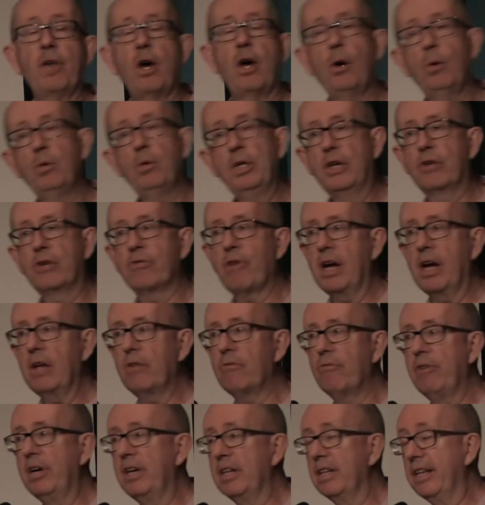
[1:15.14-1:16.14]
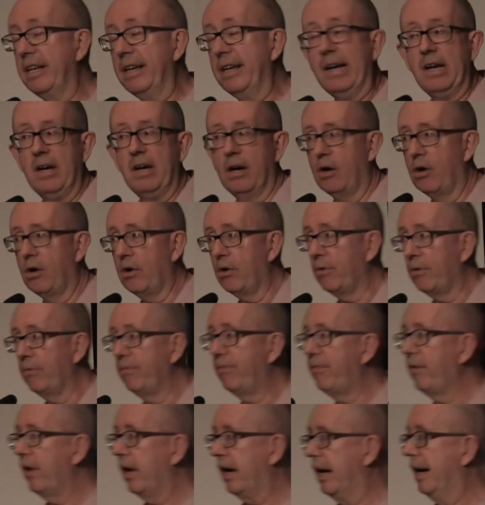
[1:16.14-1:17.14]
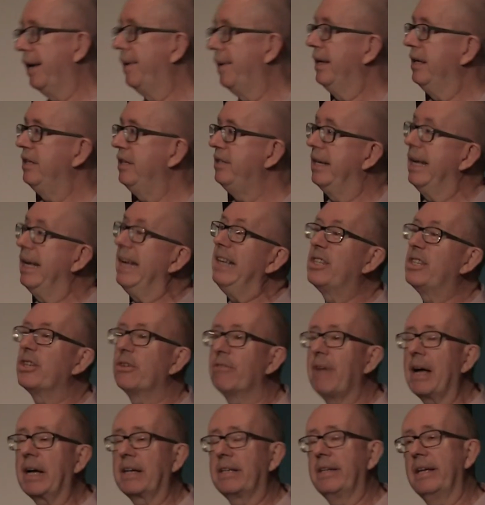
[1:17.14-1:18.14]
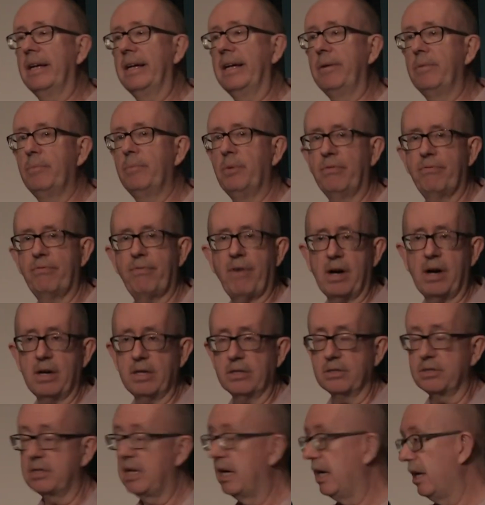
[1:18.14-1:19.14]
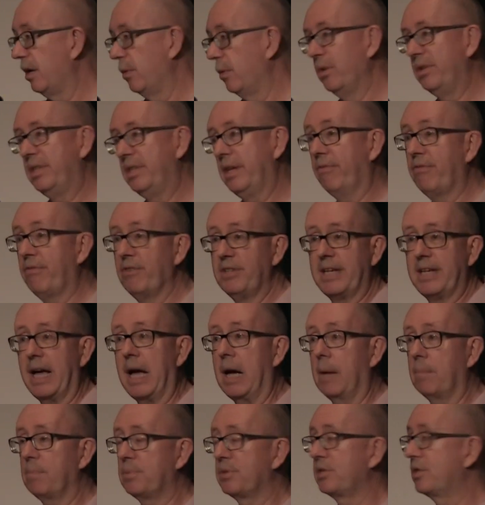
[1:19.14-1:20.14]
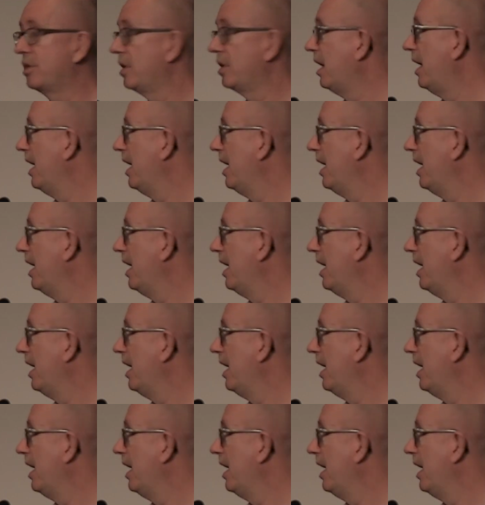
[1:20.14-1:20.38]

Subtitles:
the Holy Grail, really, of interacting with files with different apps.